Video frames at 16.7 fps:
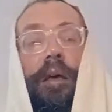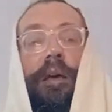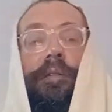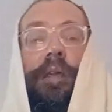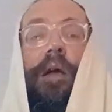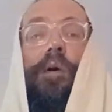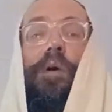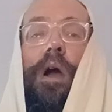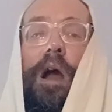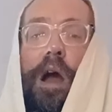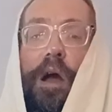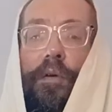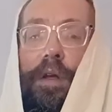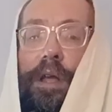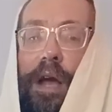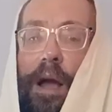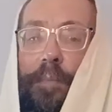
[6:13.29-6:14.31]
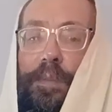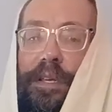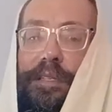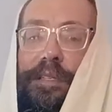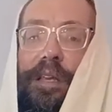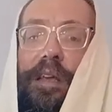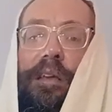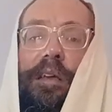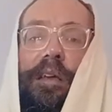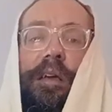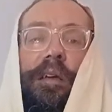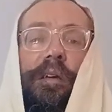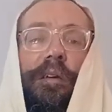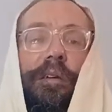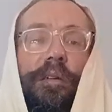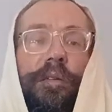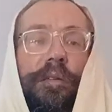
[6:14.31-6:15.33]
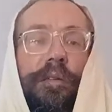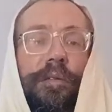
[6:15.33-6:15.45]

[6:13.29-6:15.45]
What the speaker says: They were hurrying up the singing.